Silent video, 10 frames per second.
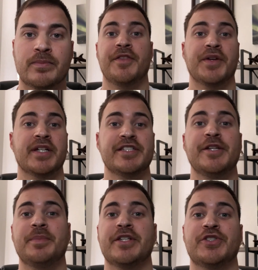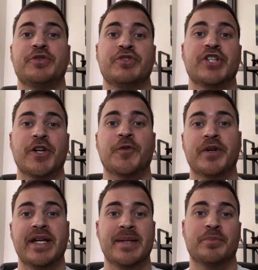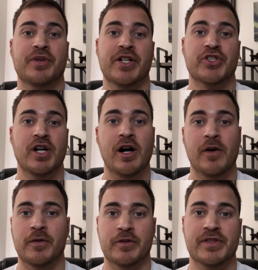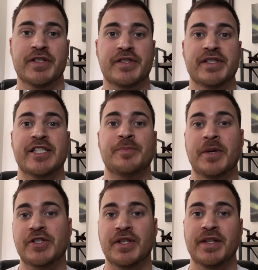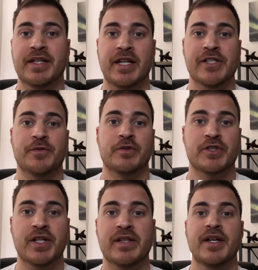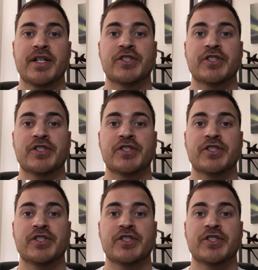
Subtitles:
The next tip is to check for in-branch offers. This is especially the case for Chase.